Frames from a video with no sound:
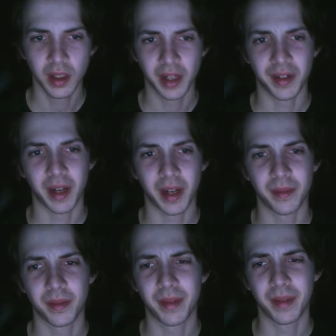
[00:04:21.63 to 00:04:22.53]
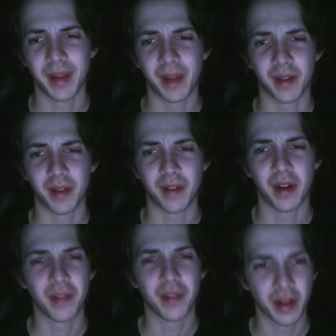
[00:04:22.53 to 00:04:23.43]
and we became like
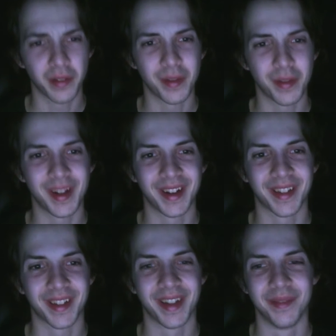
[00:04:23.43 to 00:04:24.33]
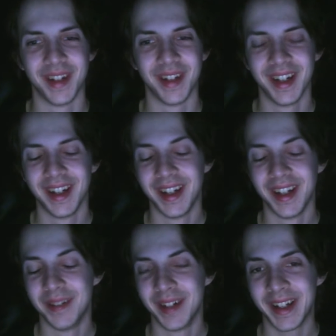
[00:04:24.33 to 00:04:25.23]
very, very familiar with him.
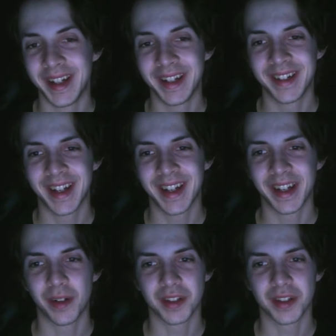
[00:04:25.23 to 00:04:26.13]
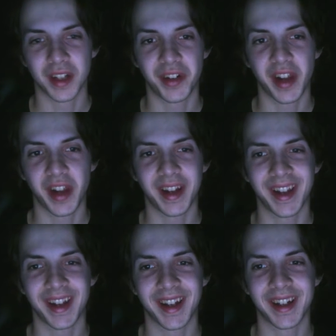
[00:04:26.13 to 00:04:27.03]
But again, he was
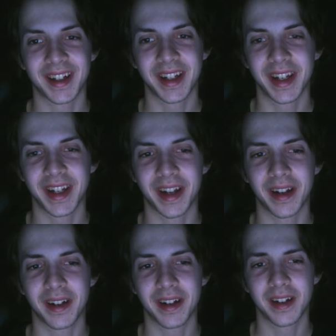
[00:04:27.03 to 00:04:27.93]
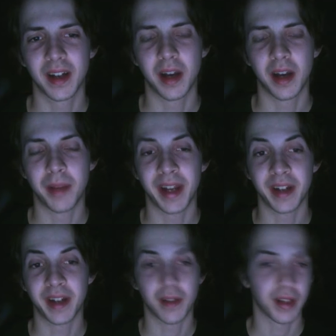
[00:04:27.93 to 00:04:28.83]
entertaining.
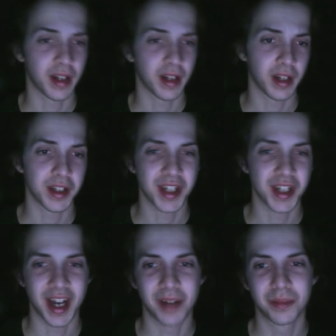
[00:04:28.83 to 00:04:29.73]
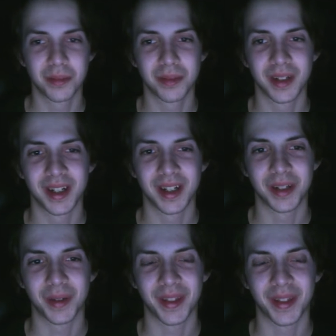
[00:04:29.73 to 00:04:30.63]
Bang definitely did a good job
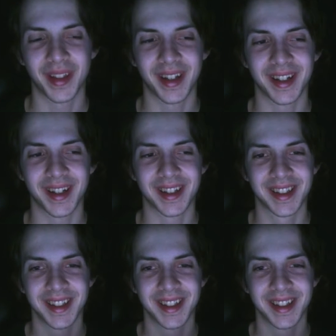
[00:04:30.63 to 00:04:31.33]
with the